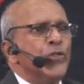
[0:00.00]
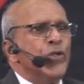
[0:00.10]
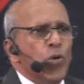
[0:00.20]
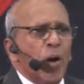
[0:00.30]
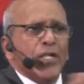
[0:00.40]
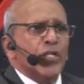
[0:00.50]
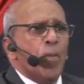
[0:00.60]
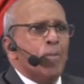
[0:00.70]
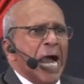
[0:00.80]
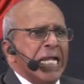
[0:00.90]
You want
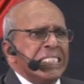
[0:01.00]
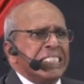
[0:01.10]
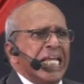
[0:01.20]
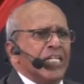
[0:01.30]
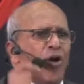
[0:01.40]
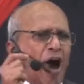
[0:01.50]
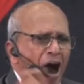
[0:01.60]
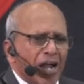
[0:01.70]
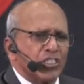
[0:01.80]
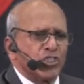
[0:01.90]
your minds and your
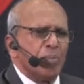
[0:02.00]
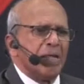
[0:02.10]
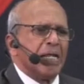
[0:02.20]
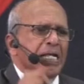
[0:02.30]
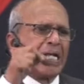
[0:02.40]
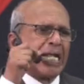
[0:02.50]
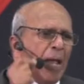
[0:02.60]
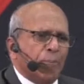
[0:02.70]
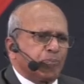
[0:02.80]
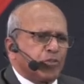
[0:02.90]
hearts to be
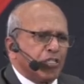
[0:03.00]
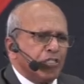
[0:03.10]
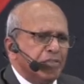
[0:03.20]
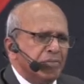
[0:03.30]
kept